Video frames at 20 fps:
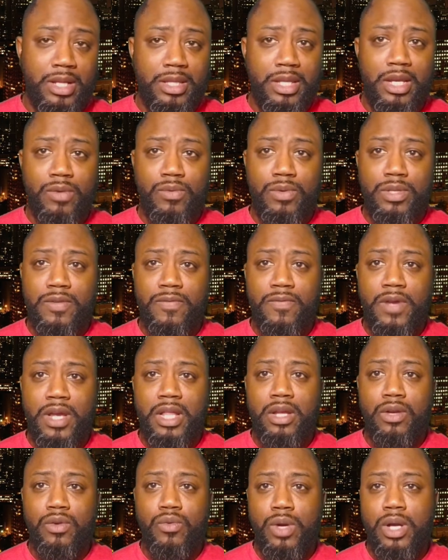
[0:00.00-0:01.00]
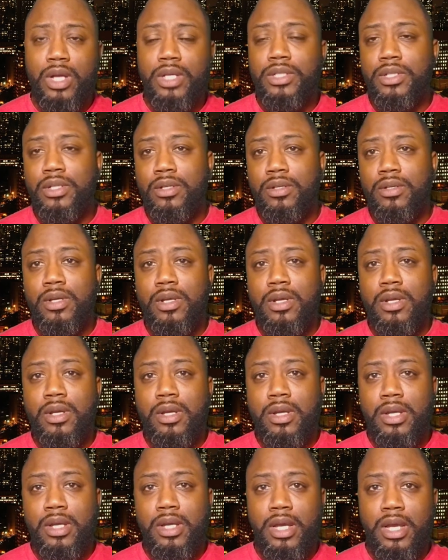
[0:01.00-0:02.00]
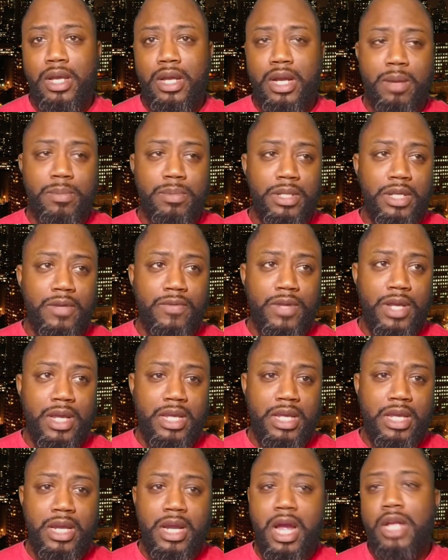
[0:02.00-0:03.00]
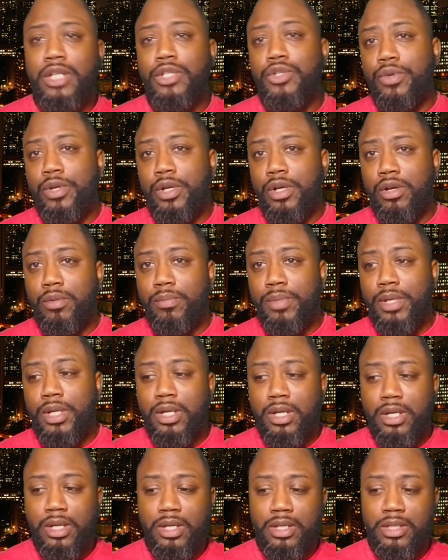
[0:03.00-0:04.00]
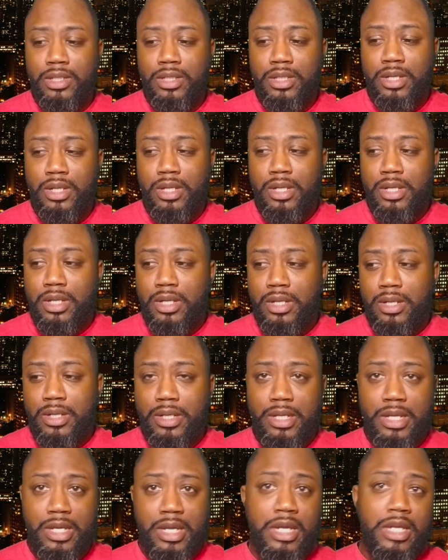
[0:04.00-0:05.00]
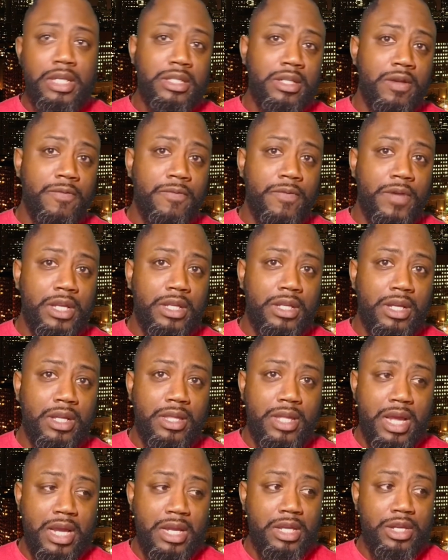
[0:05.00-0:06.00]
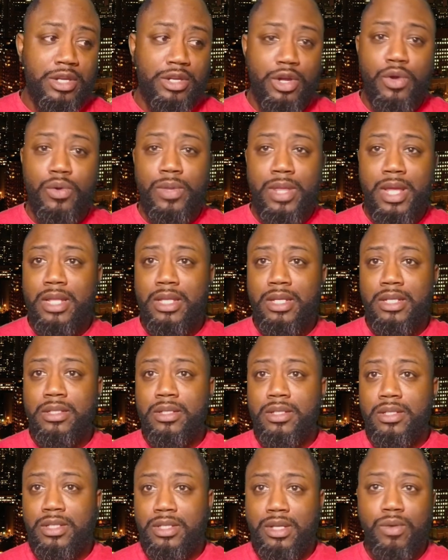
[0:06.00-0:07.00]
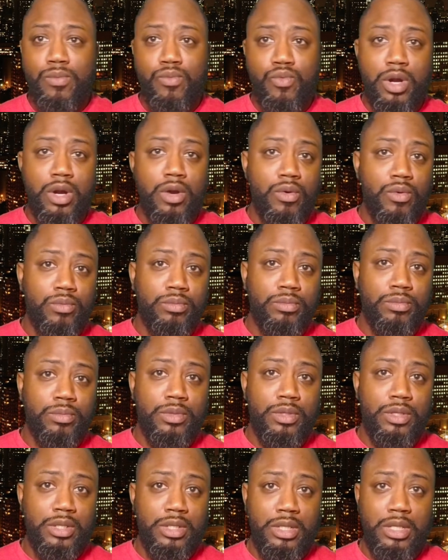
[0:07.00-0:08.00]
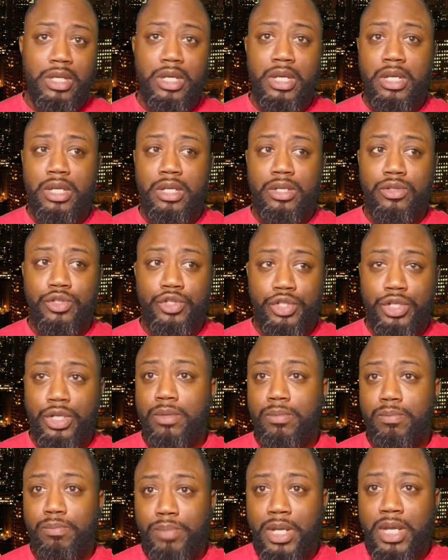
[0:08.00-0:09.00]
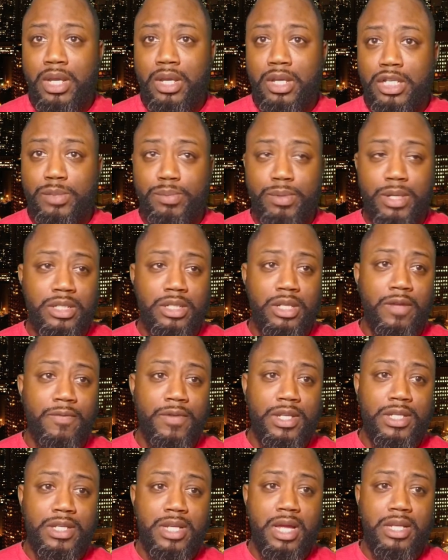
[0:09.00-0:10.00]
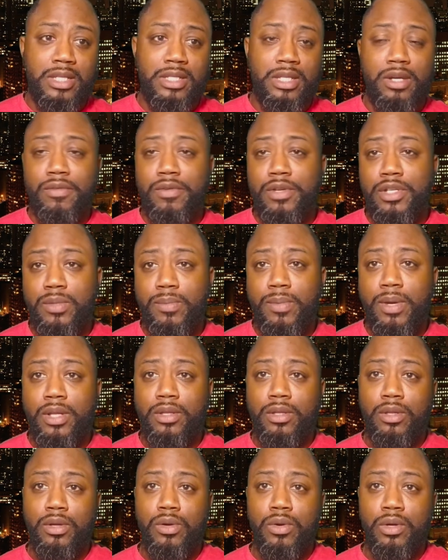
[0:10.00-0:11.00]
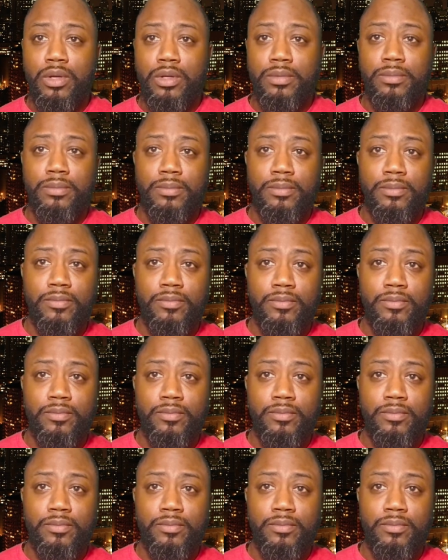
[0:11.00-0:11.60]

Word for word: I think it was a valid question. And I believe that he got triggered because he's convicted that he know that this is somewhere he shouldn't be, especially if he's not serious about the Lord